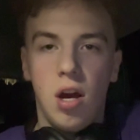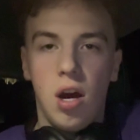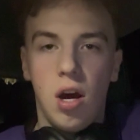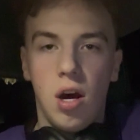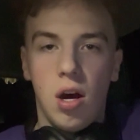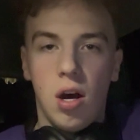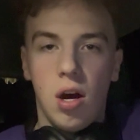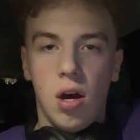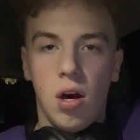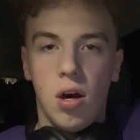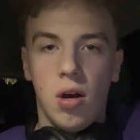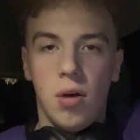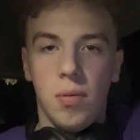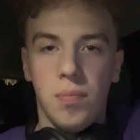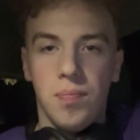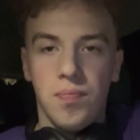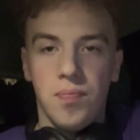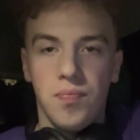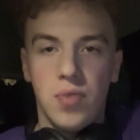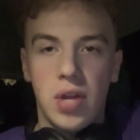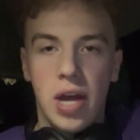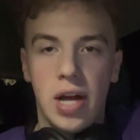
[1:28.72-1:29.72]

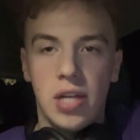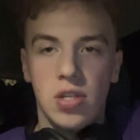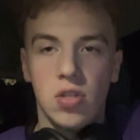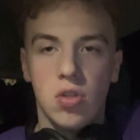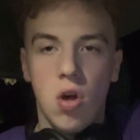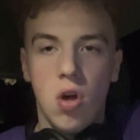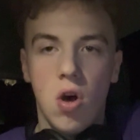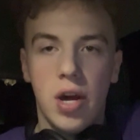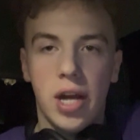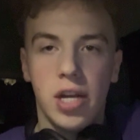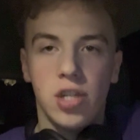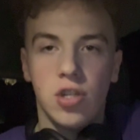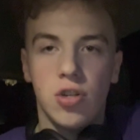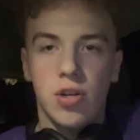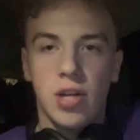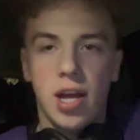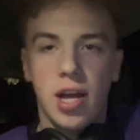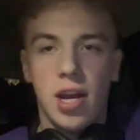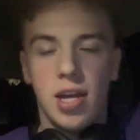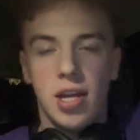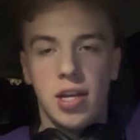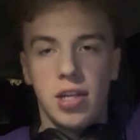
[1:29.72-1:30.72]
As long as you're
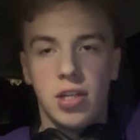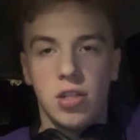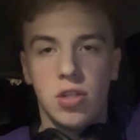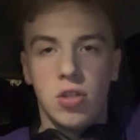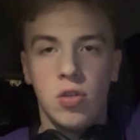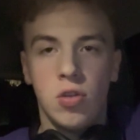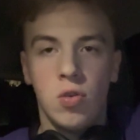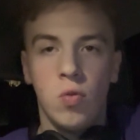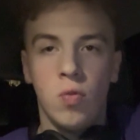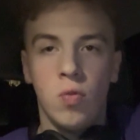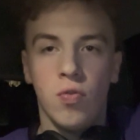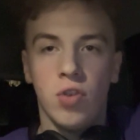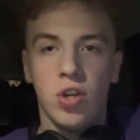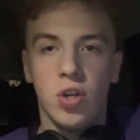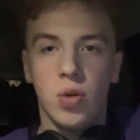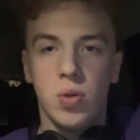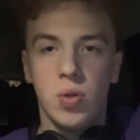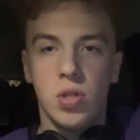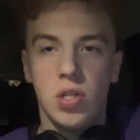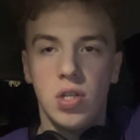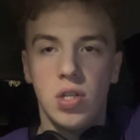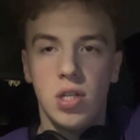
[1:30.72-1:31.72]
getting two
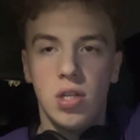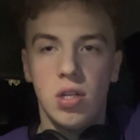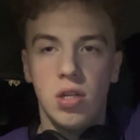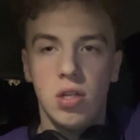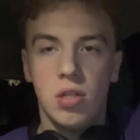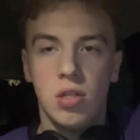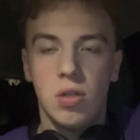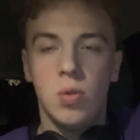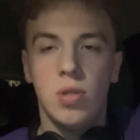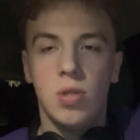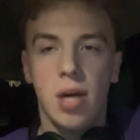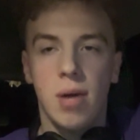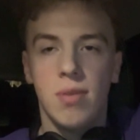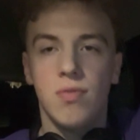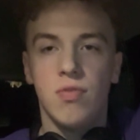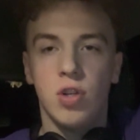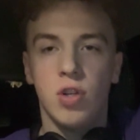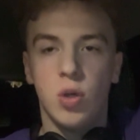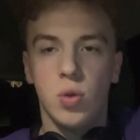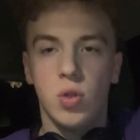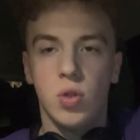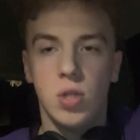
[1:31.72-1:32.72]
times
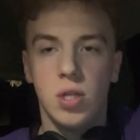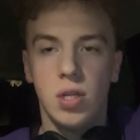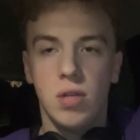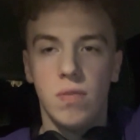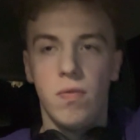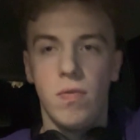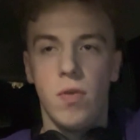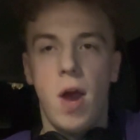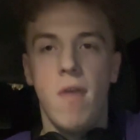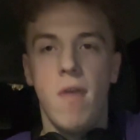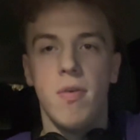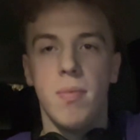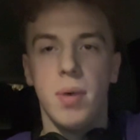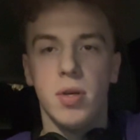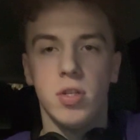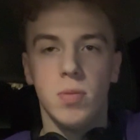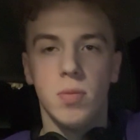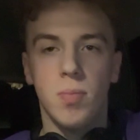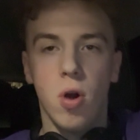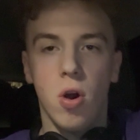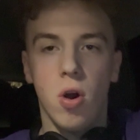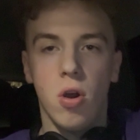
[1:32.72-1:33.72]
frequency for every
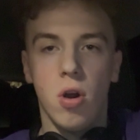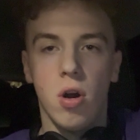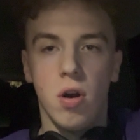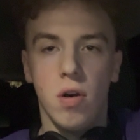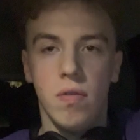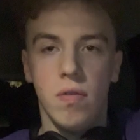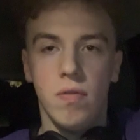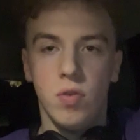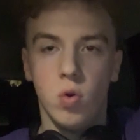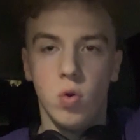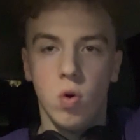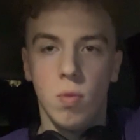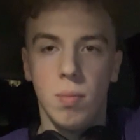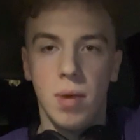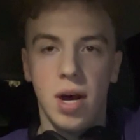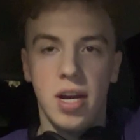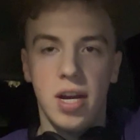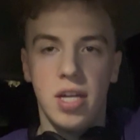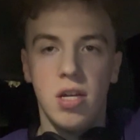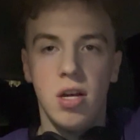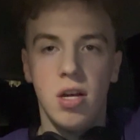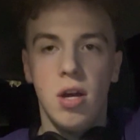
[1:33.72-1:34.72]
muscle part of your
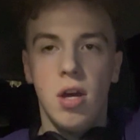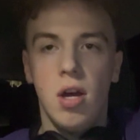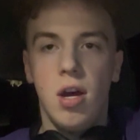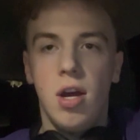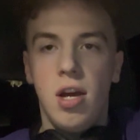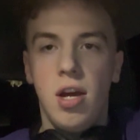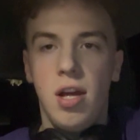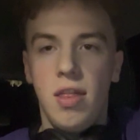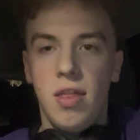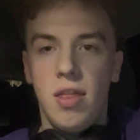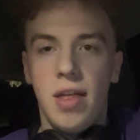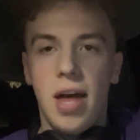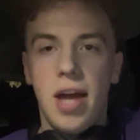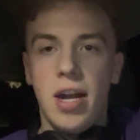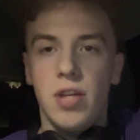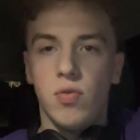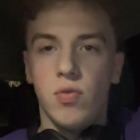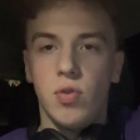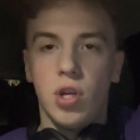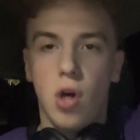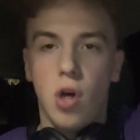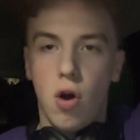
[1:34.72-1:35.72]
body, that is
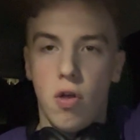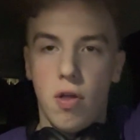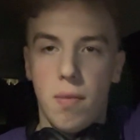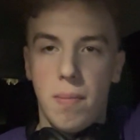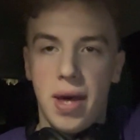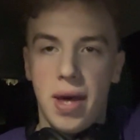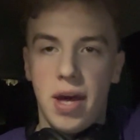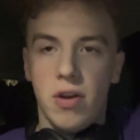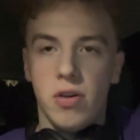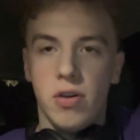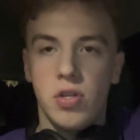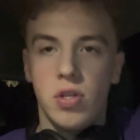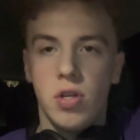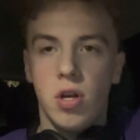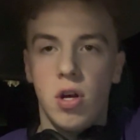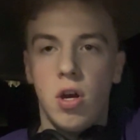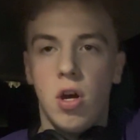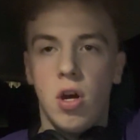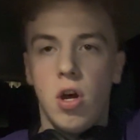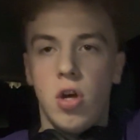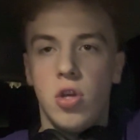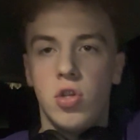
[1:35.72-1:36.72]
really all that matters.
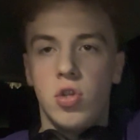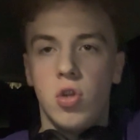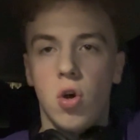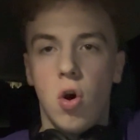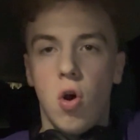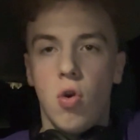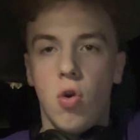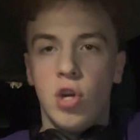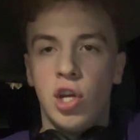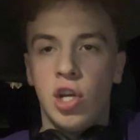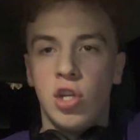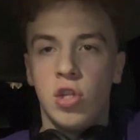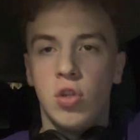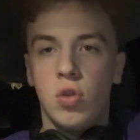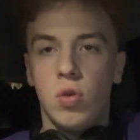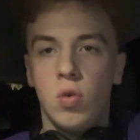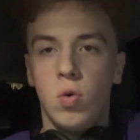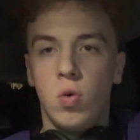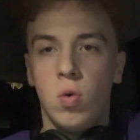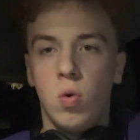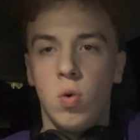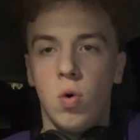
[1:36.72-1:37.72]
So you could
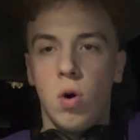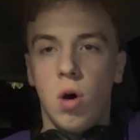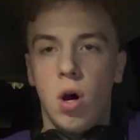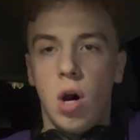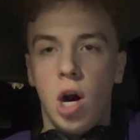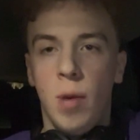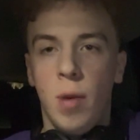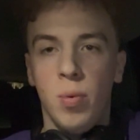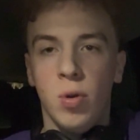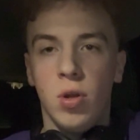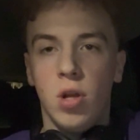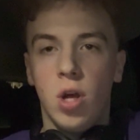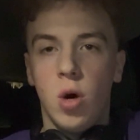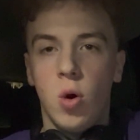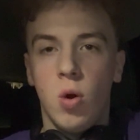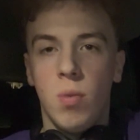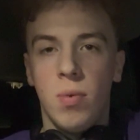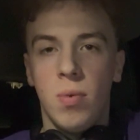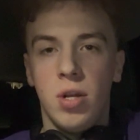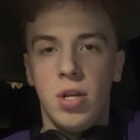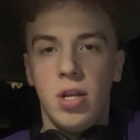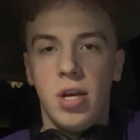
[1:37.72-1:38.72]
do upper
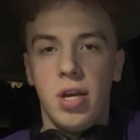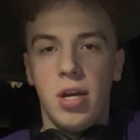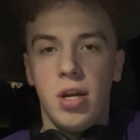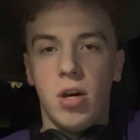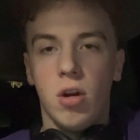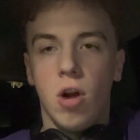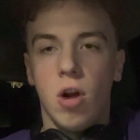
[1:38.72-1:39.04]
Monday,